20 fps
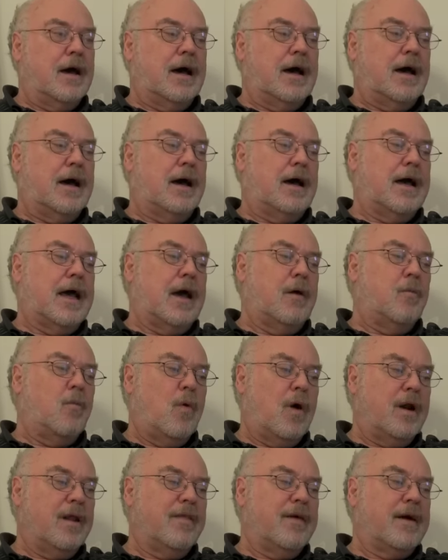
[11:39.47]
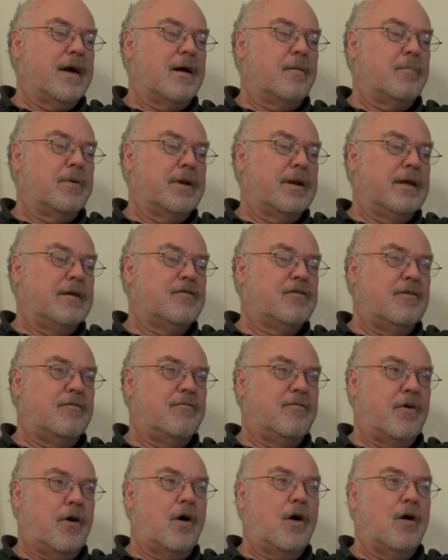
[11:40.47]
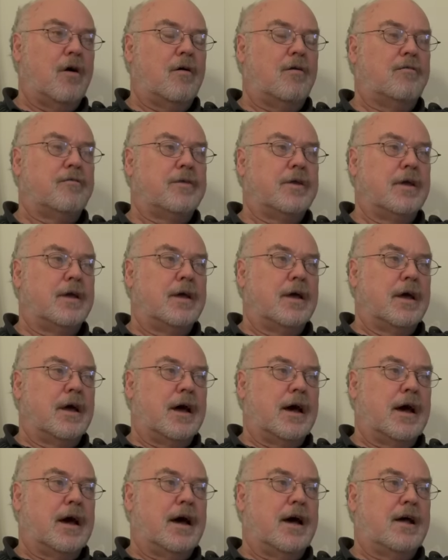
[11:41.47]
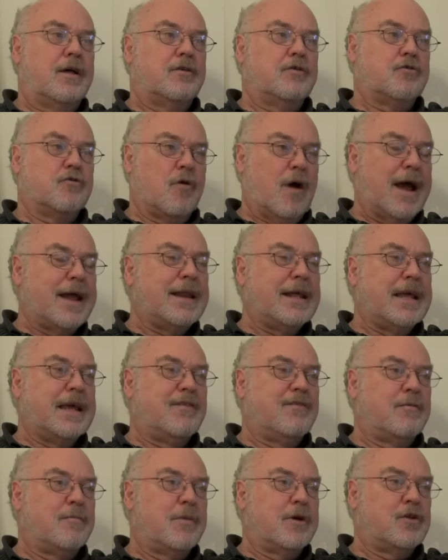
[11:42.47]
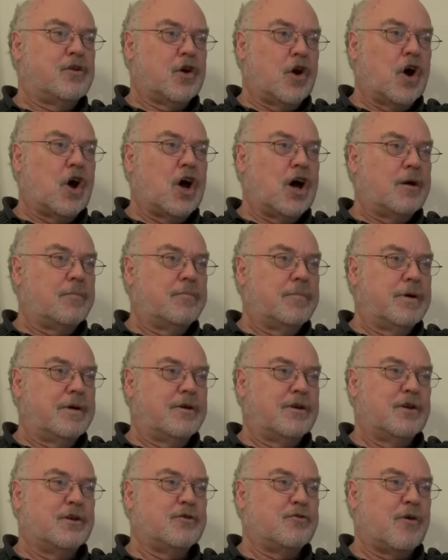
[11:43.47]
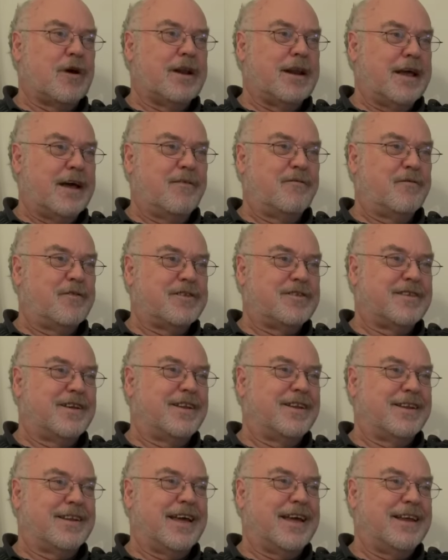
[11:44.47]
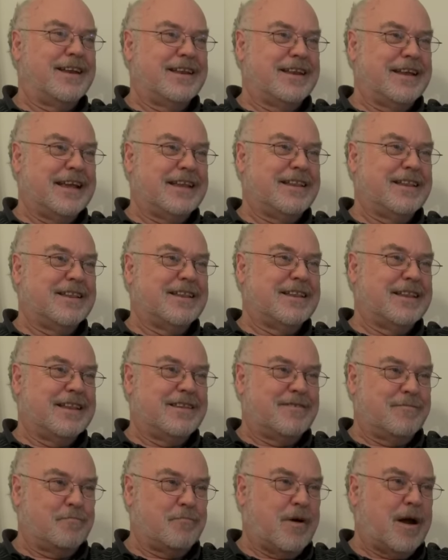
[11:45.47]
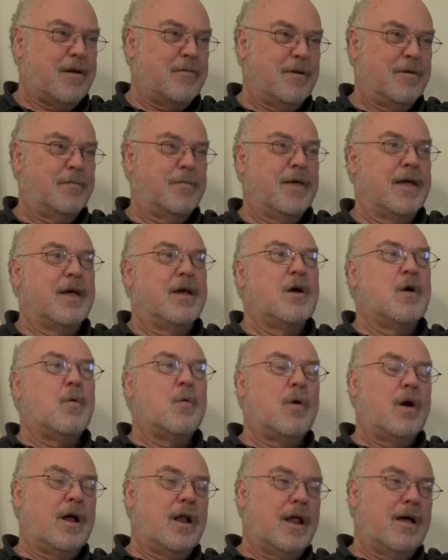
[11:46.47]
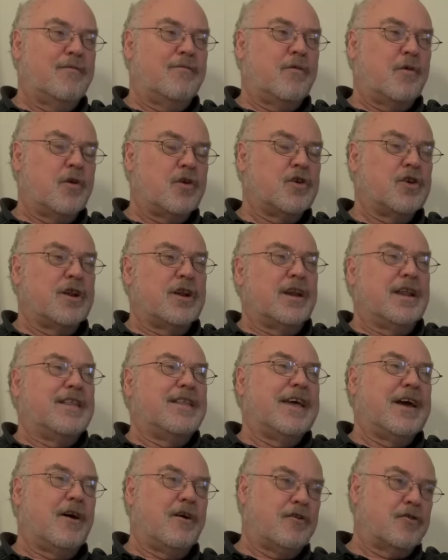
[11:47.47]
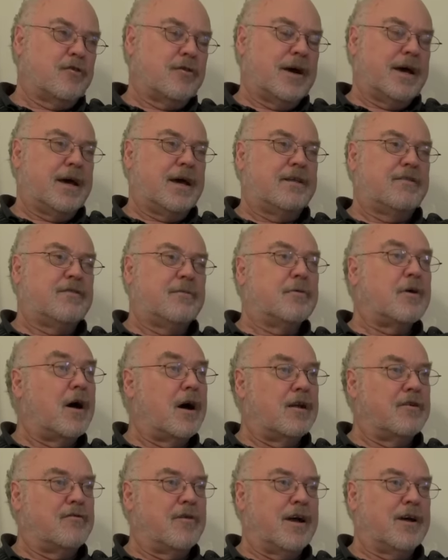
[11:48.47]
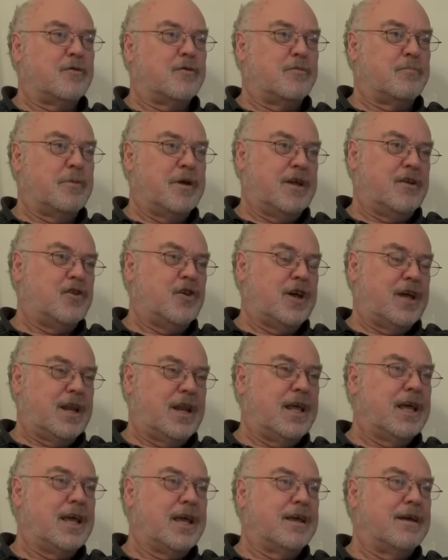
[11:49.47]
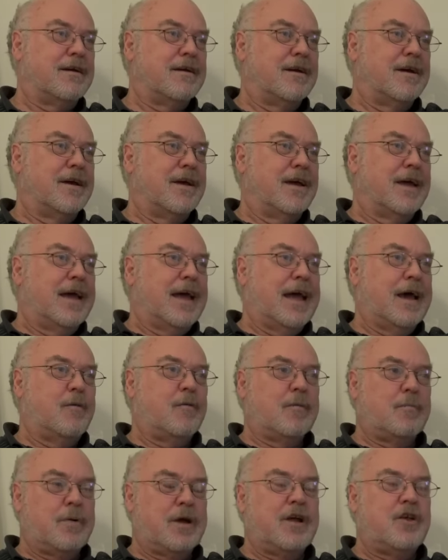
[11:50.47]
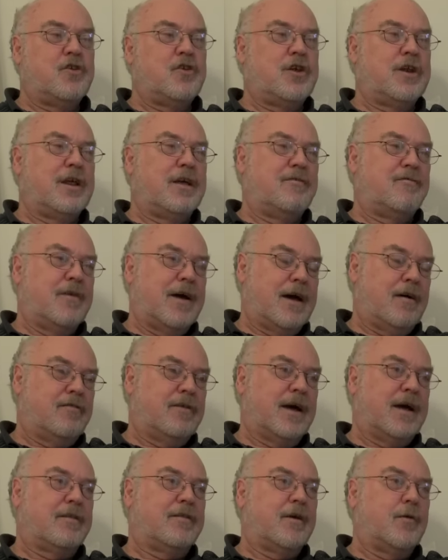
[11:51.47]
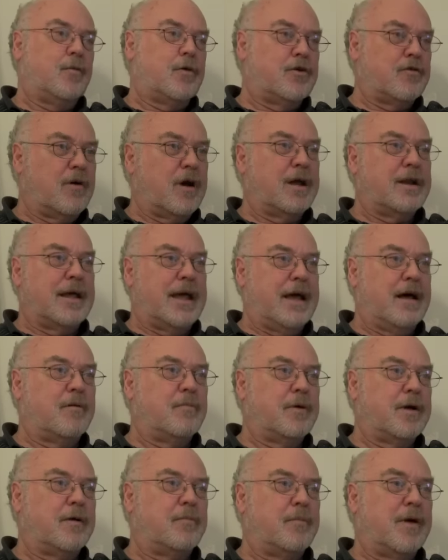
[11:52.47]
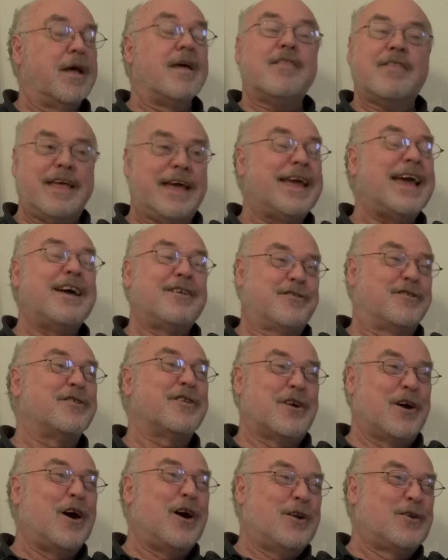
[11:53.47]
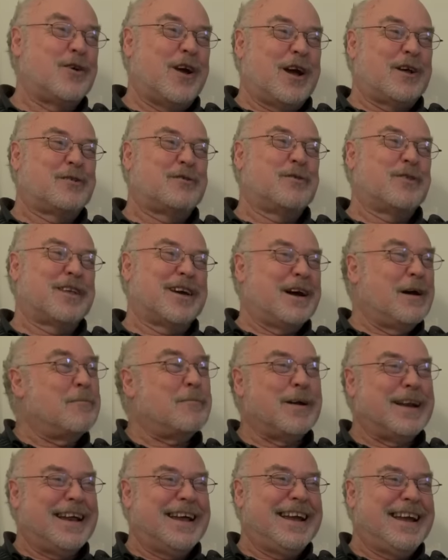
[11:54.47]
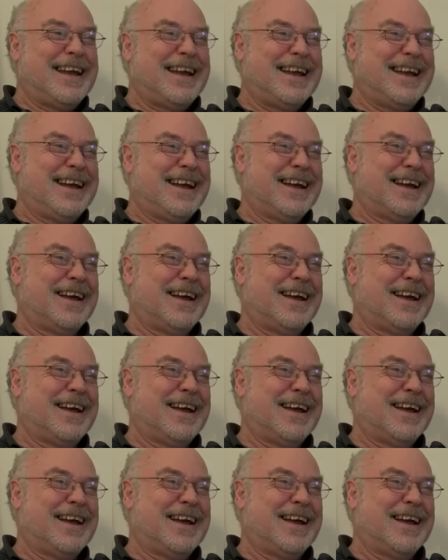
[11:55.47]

Uh, and one of the companies involved uh, tried to give him a job, you know, tried to help facilitate and get this problem. Well, unfortunately, they also had some contracts with P G and E. And when P G and E found out they were trying to help him, they canceled the contracts with the company.